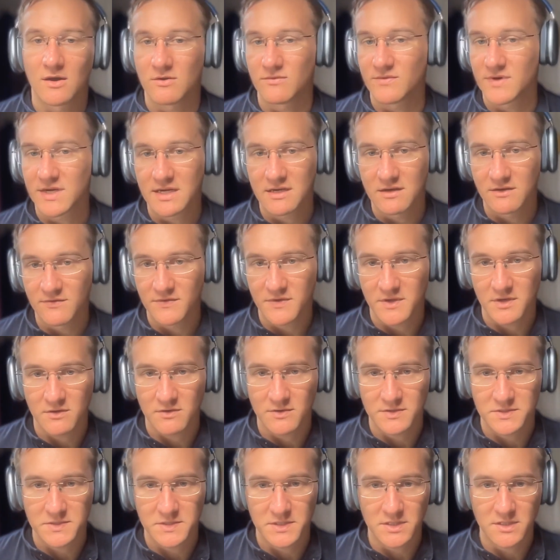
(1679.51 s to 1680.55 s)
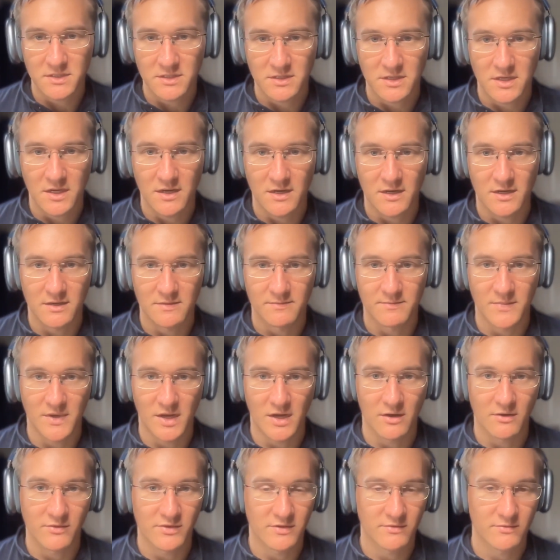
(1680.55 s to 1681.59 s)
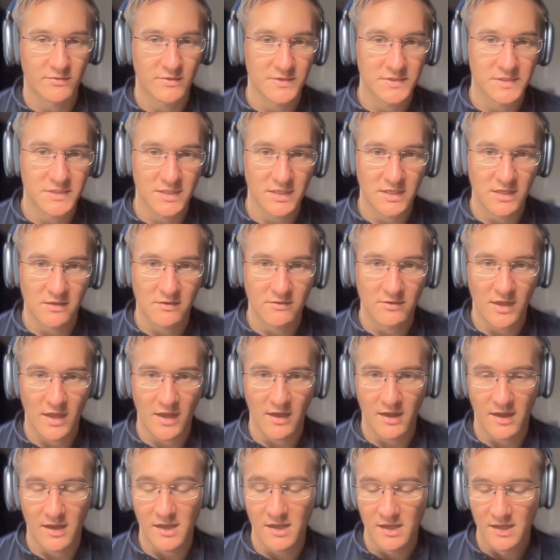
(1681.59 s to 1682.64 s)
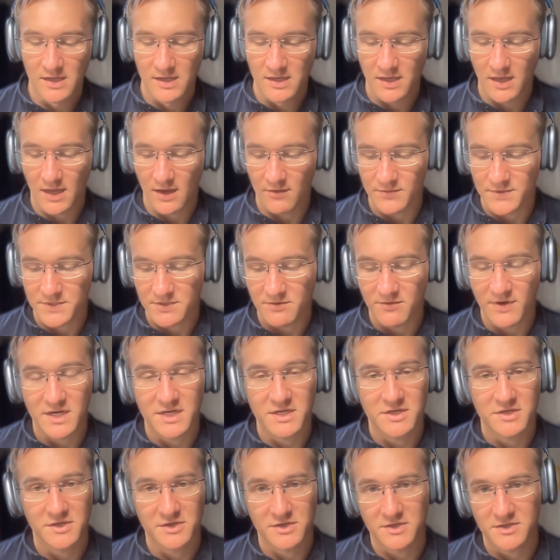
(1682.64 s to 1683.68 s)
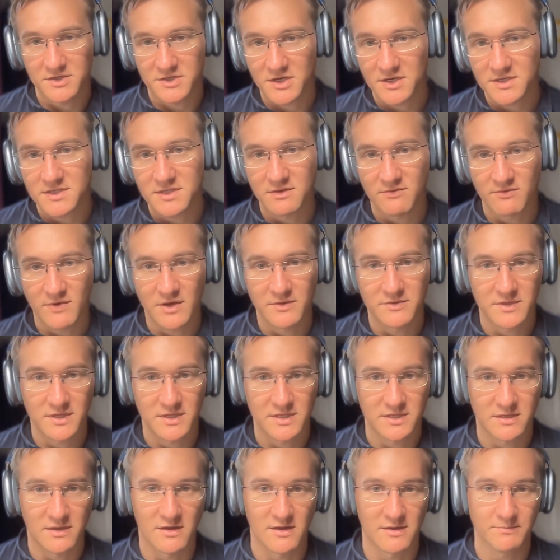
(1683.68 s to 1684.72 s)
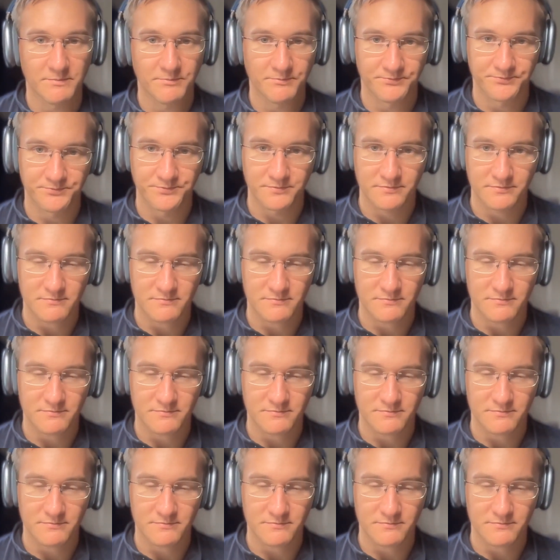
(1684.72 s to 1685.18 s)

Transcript: I already lived in Oxford. I already was in the UK. I was graduating just around that time.